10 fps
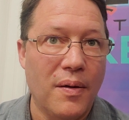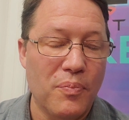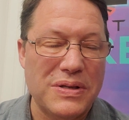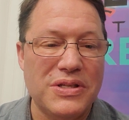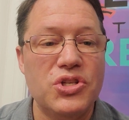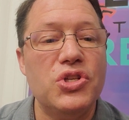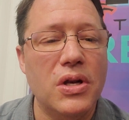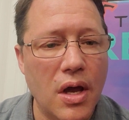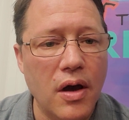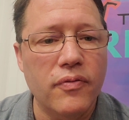
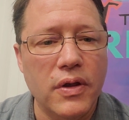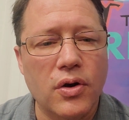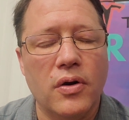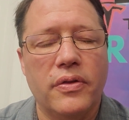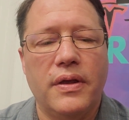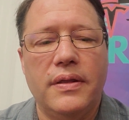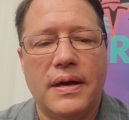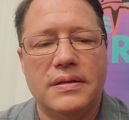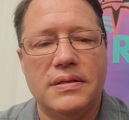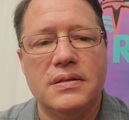position of the Earth in
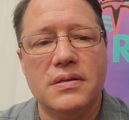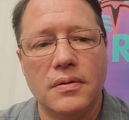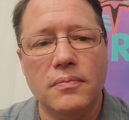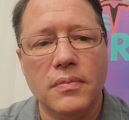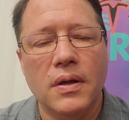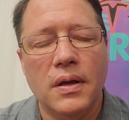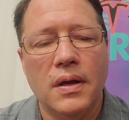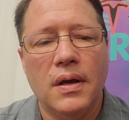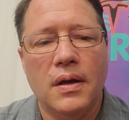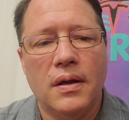that system
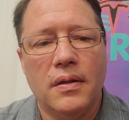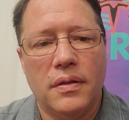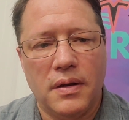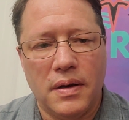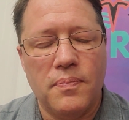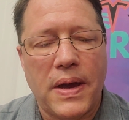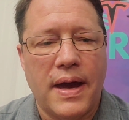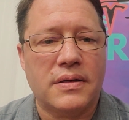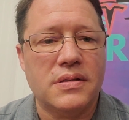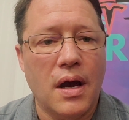that
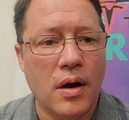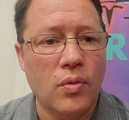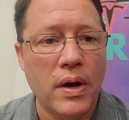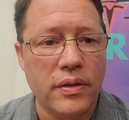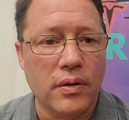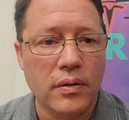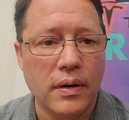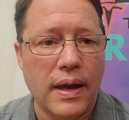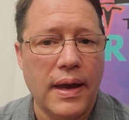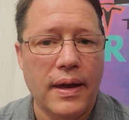impacts our weather
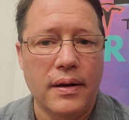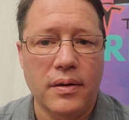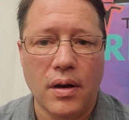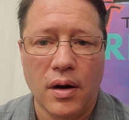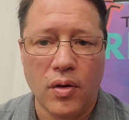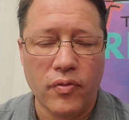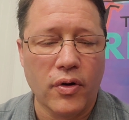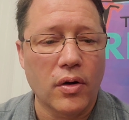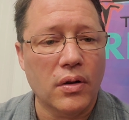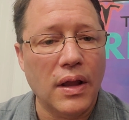and our
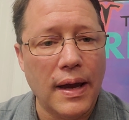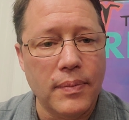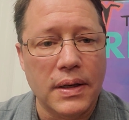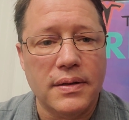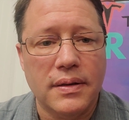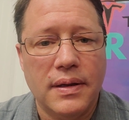overall climate.